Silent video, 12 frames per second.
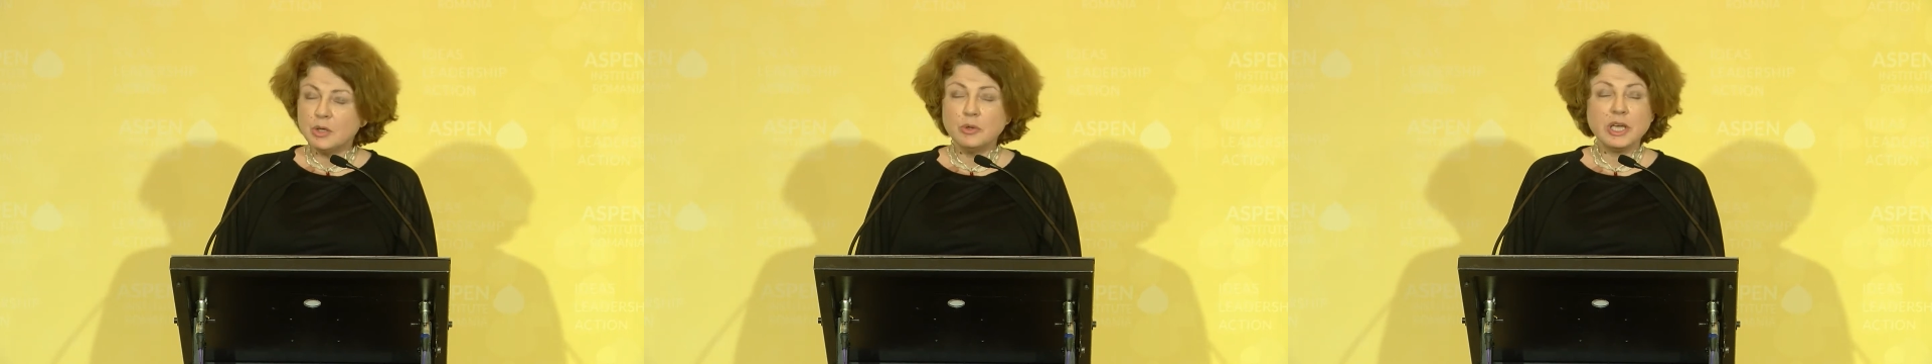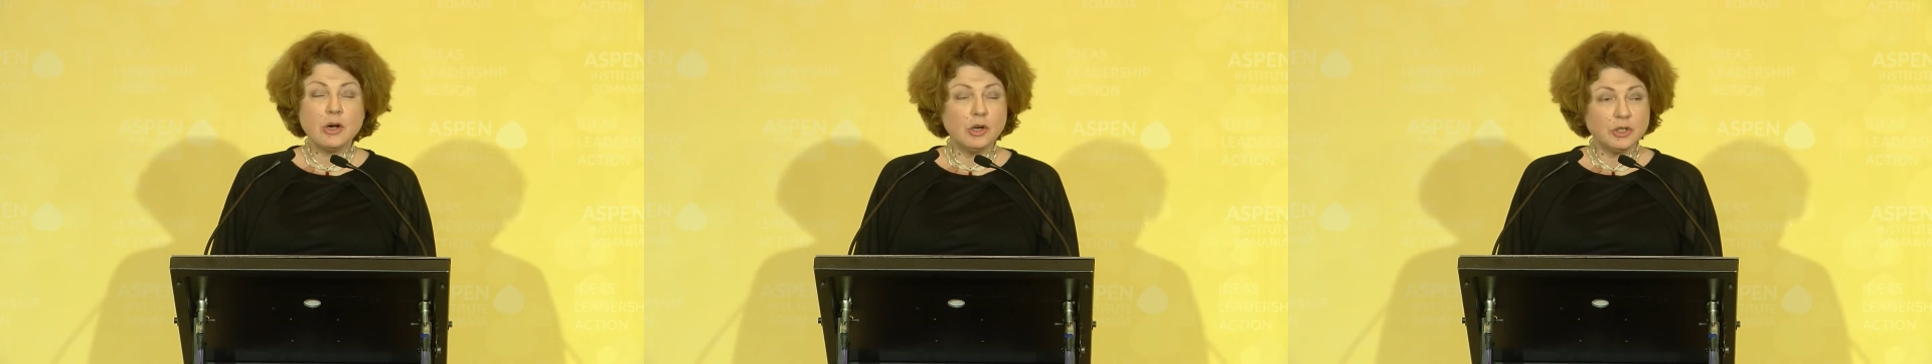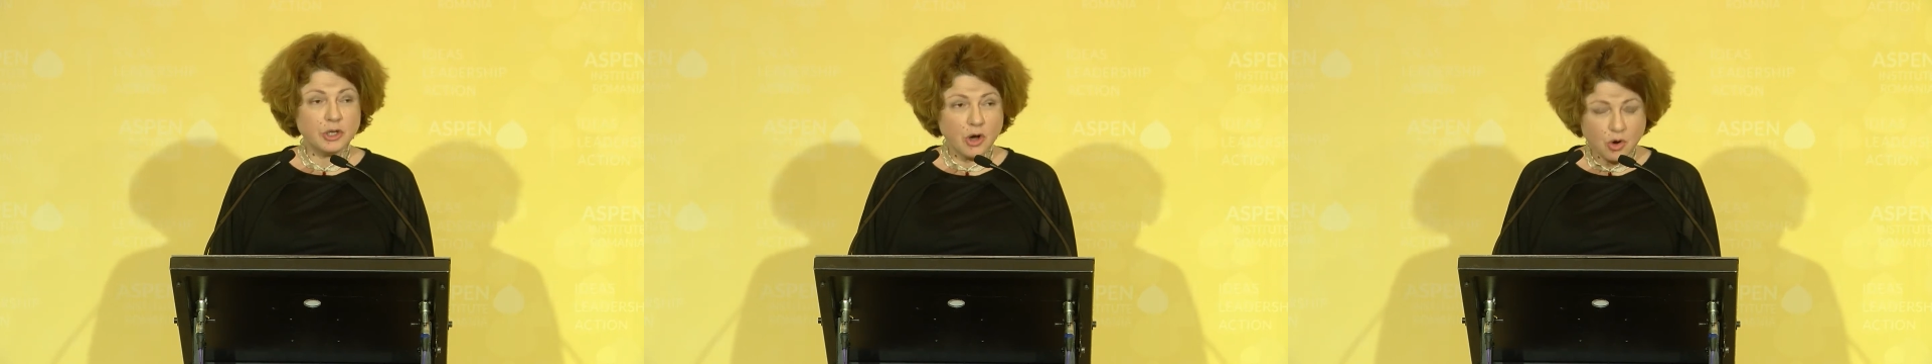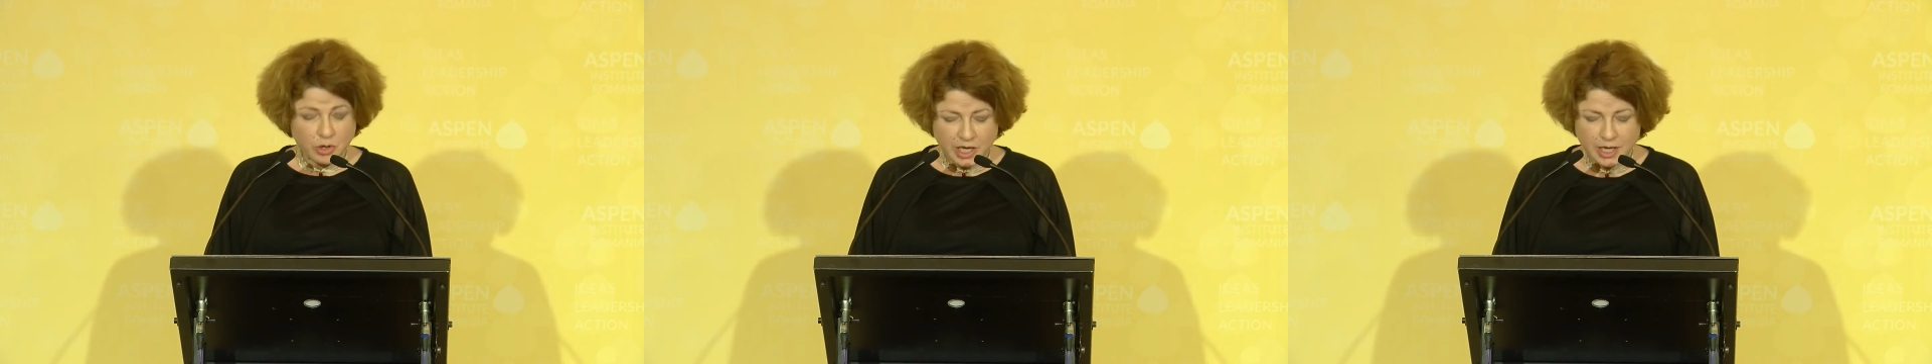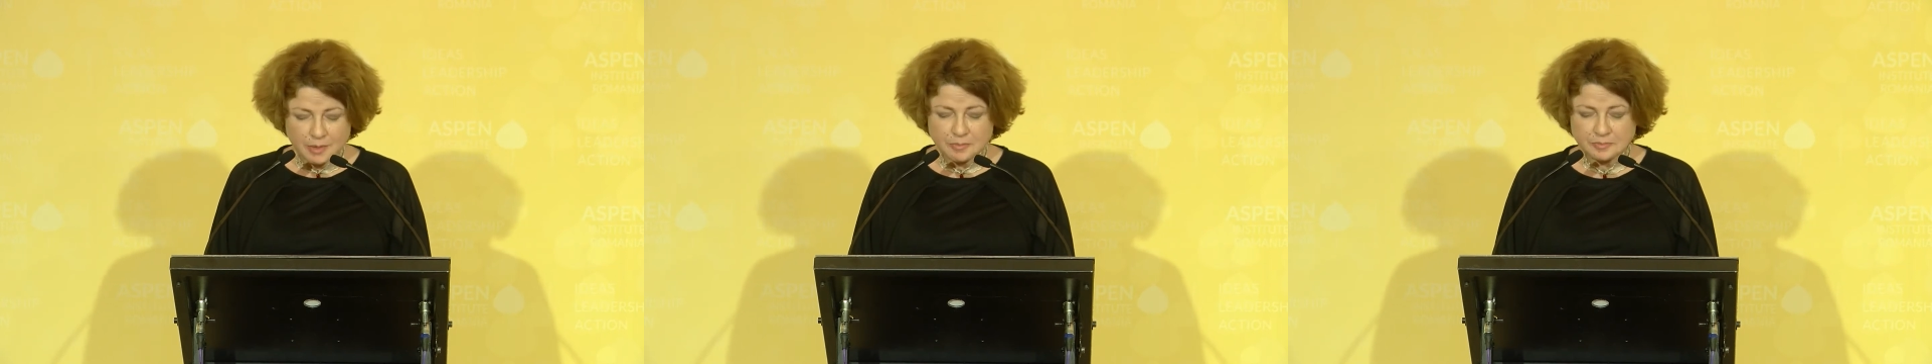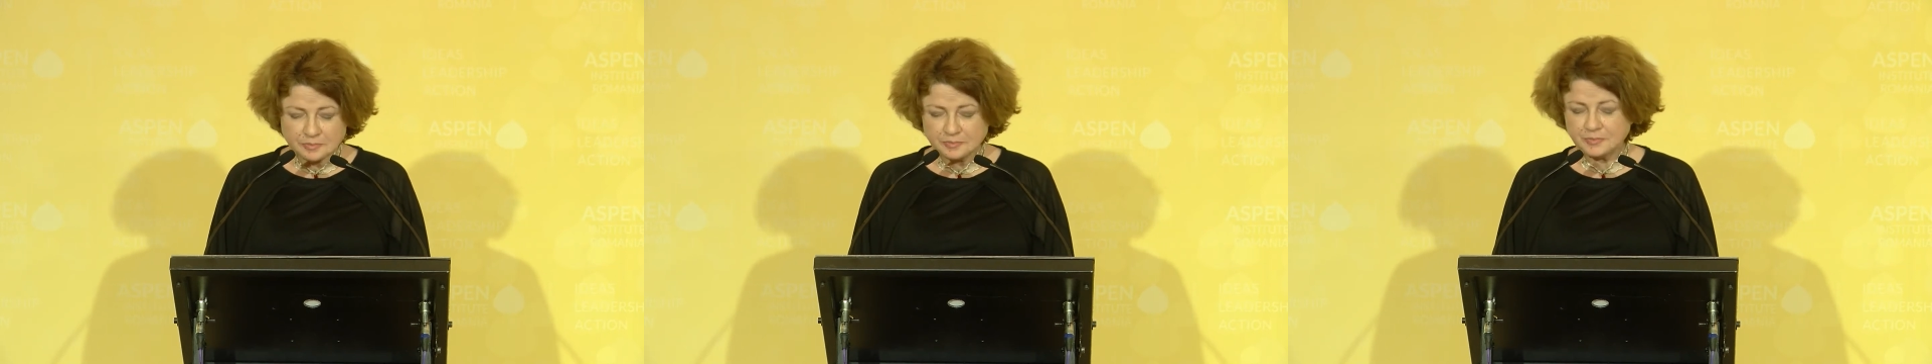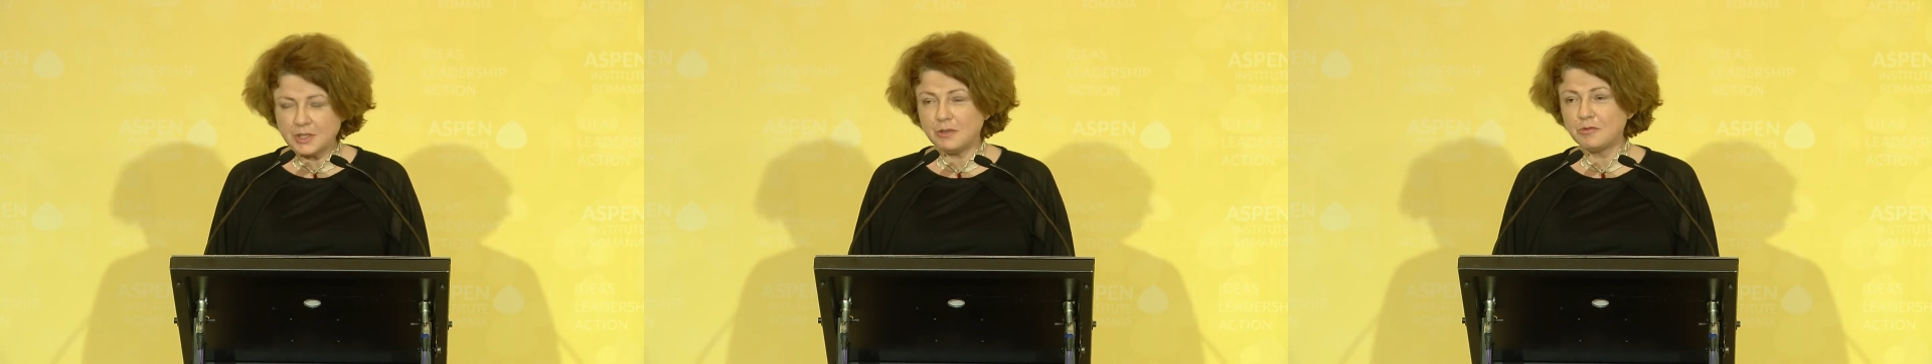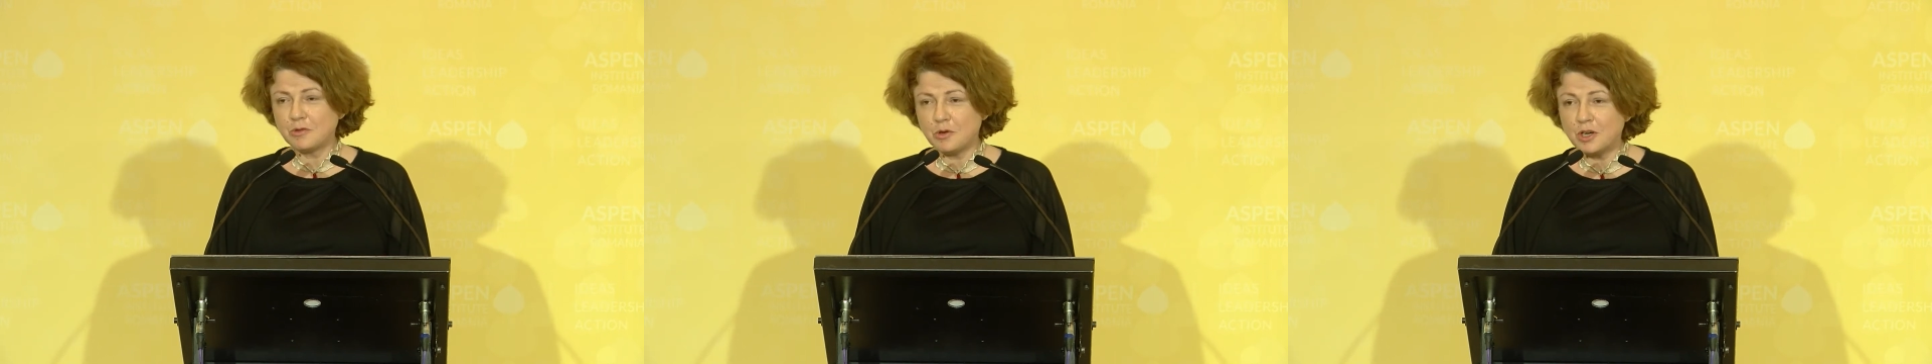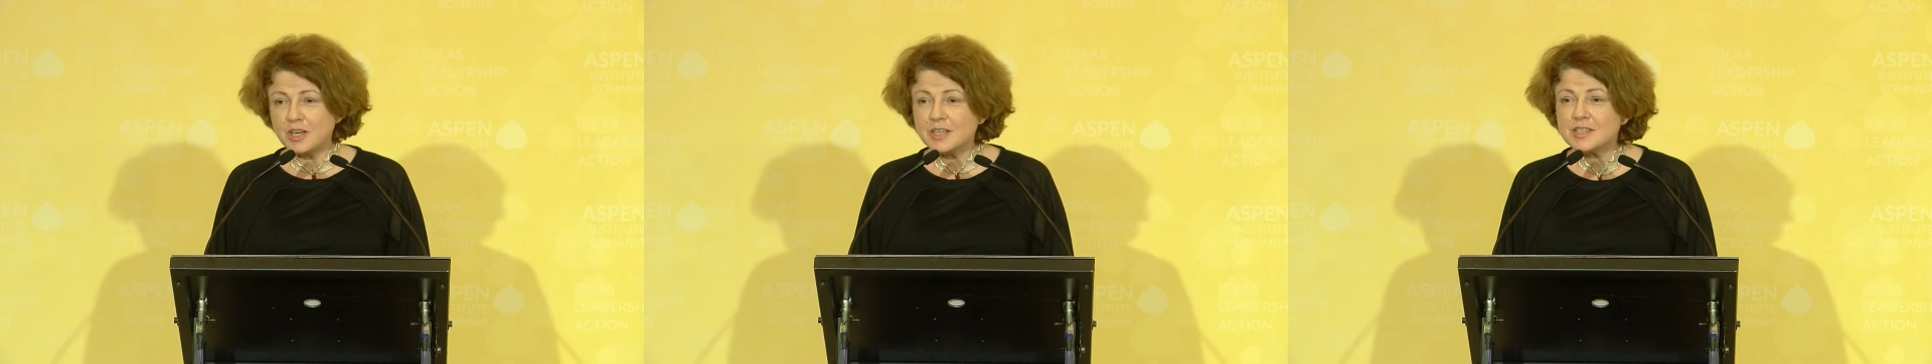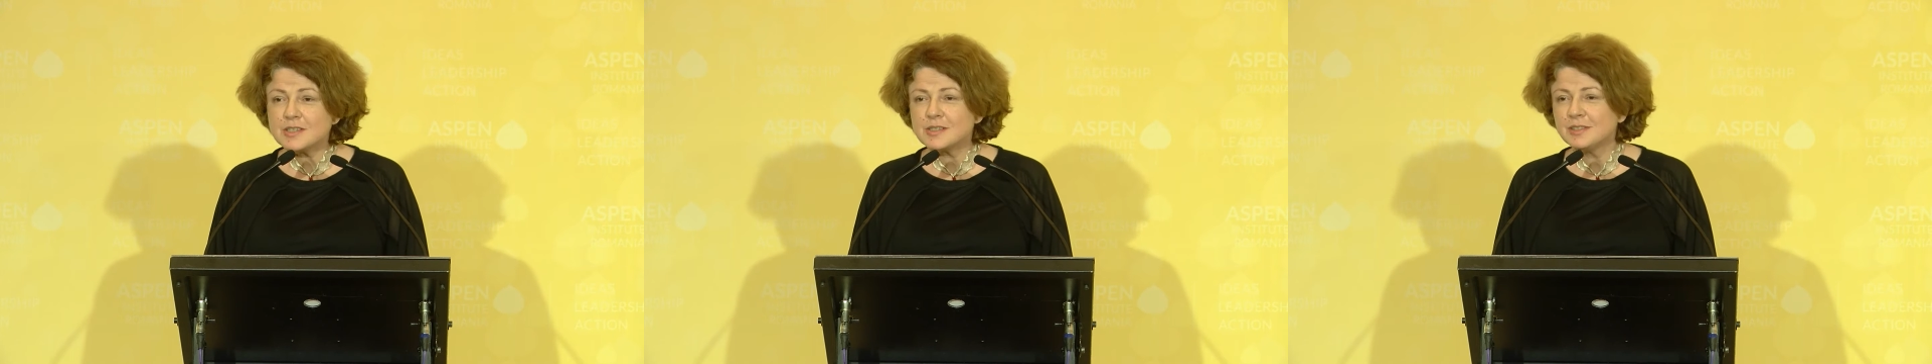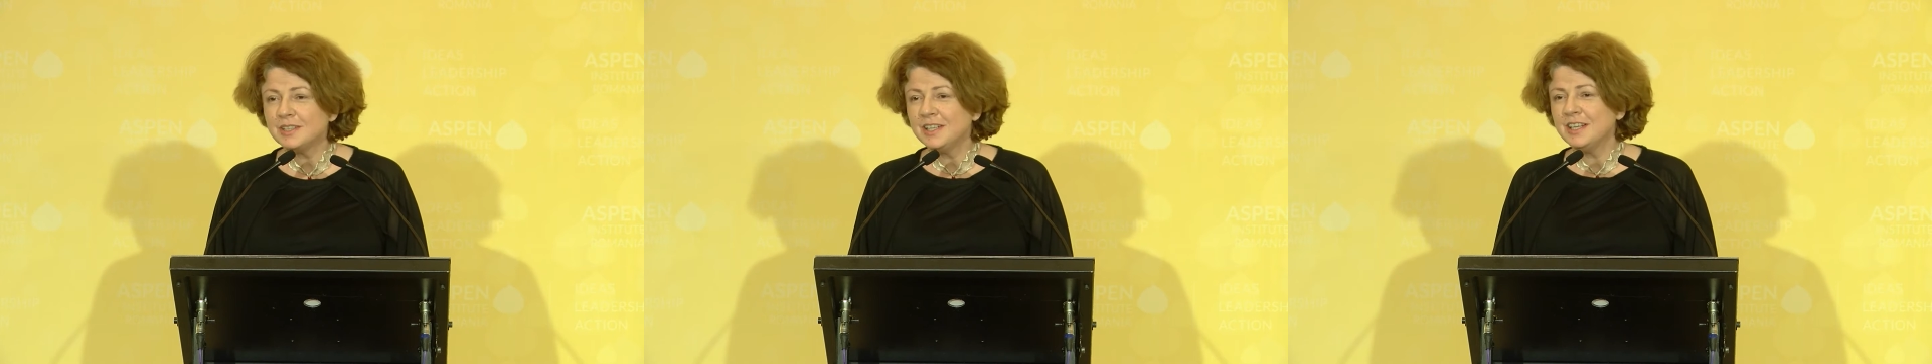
We all know him, of course.